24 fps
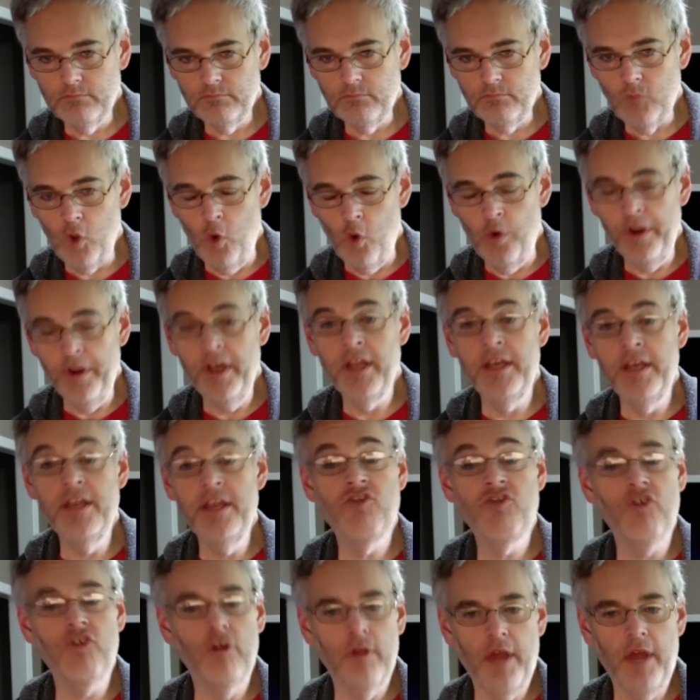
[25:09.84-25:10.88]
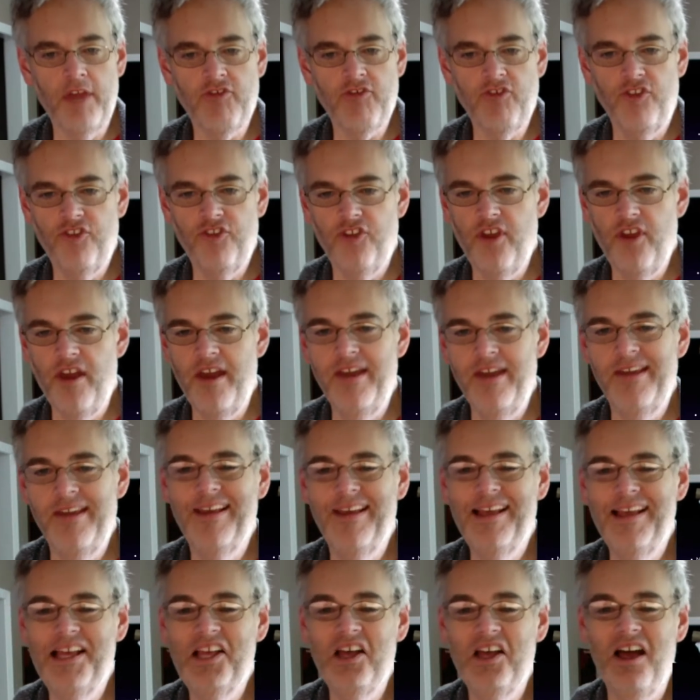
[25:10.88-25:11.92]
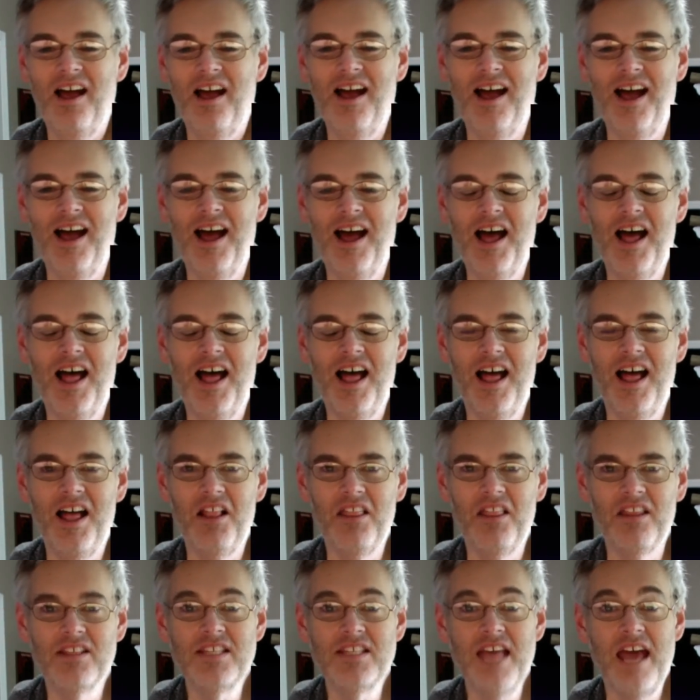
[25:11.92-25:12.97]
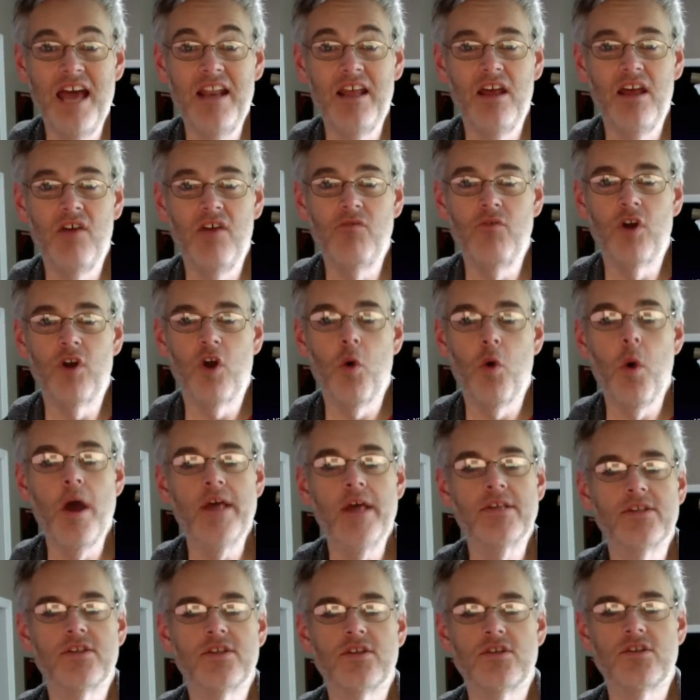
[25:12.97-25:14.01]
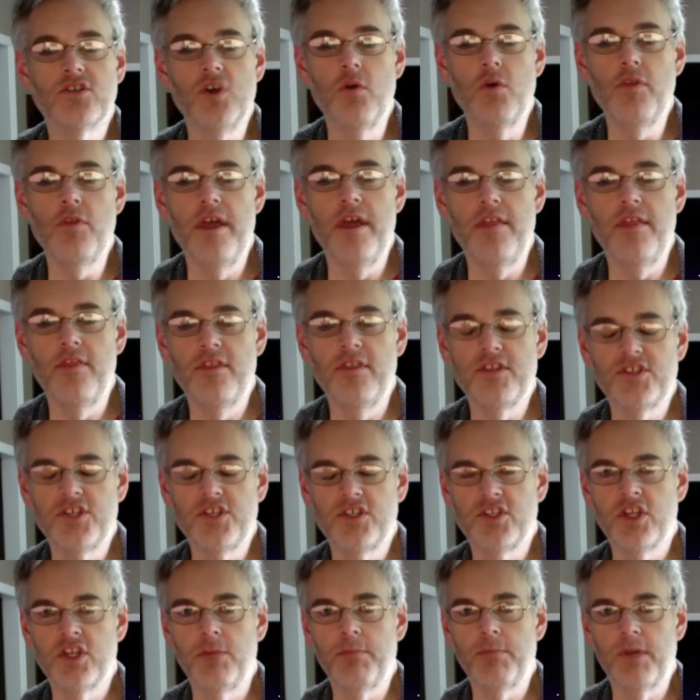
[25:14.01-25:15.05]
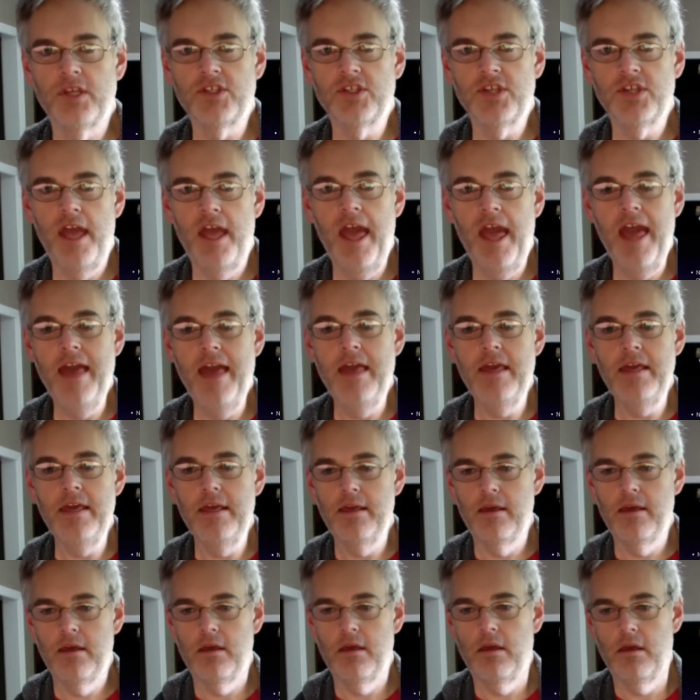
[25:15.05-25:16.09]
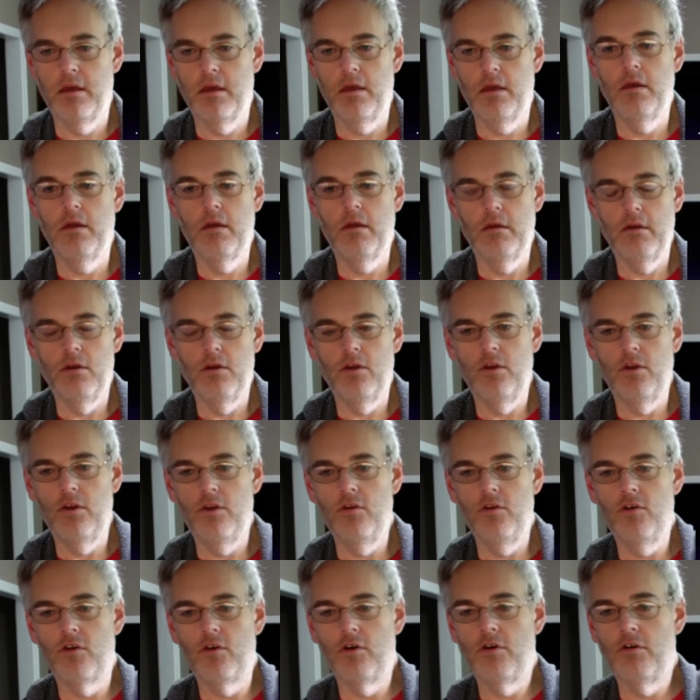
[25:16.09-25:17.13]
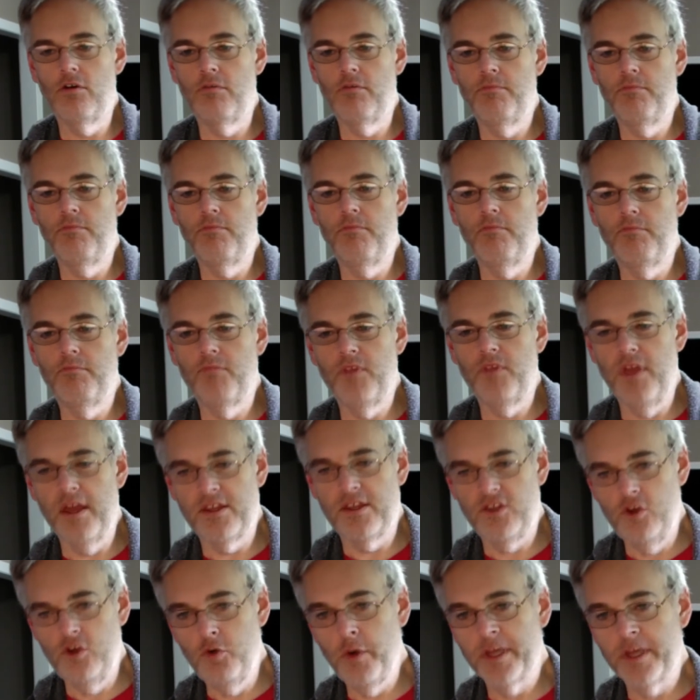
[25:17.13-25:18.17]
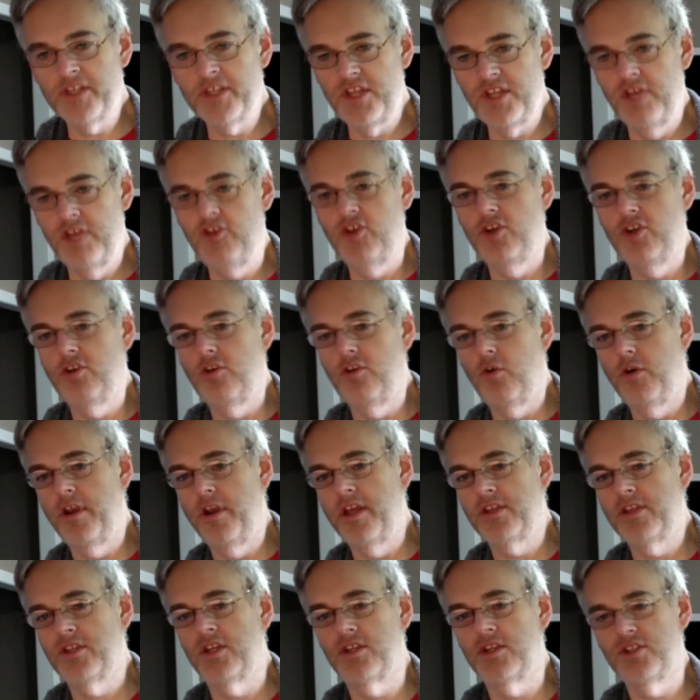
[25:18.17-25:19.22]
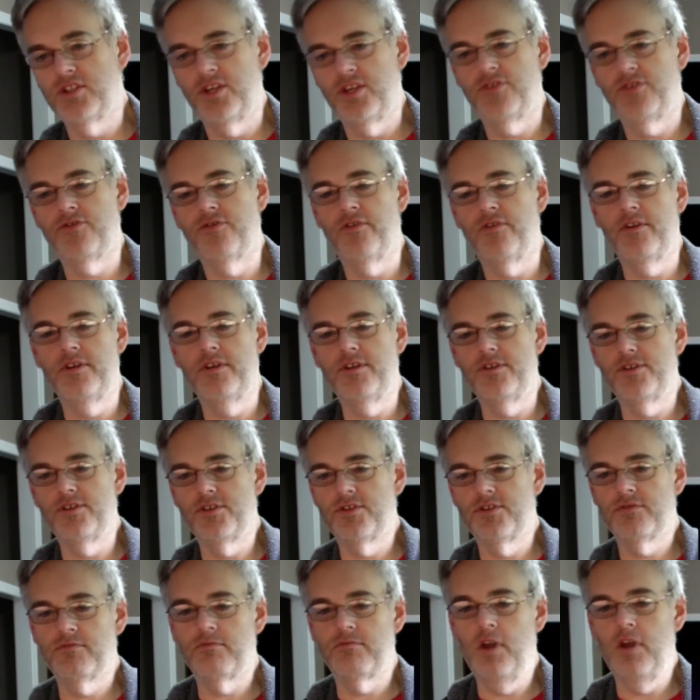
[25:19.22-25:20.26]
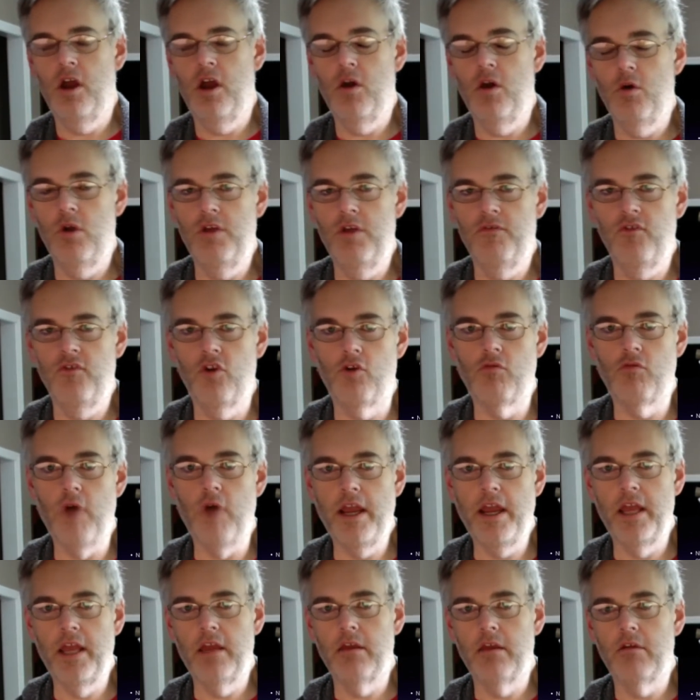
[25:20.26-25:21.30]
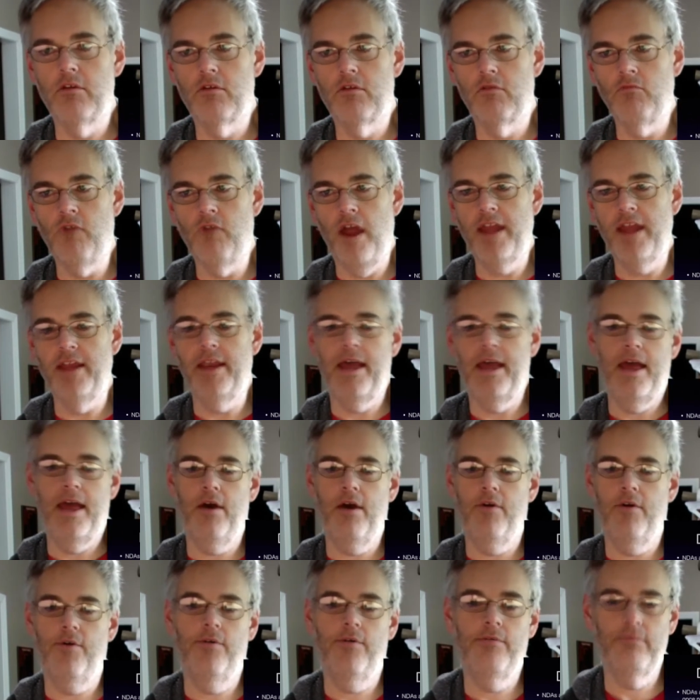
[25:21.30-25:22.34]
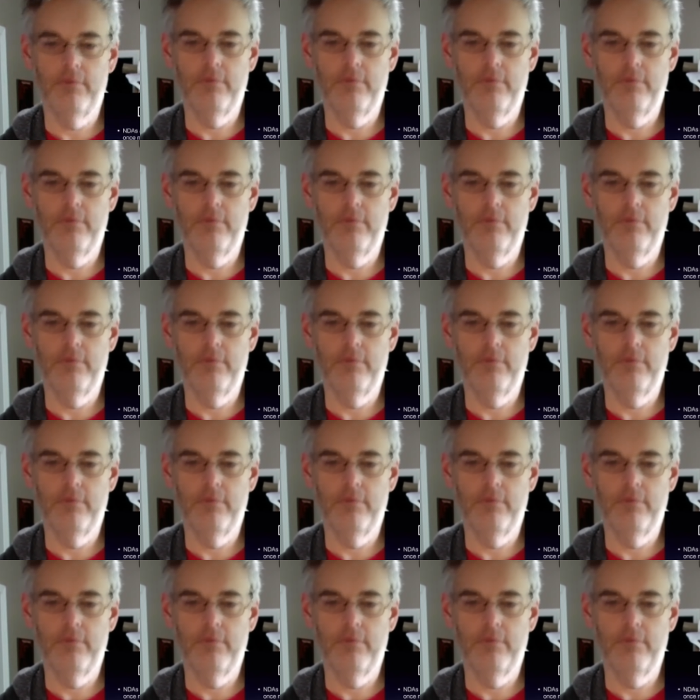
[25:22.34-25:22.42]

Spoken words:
or in addition, I should say, let's add a request so that the system can say, hey, your U extension or desk accessories, if you're running right now,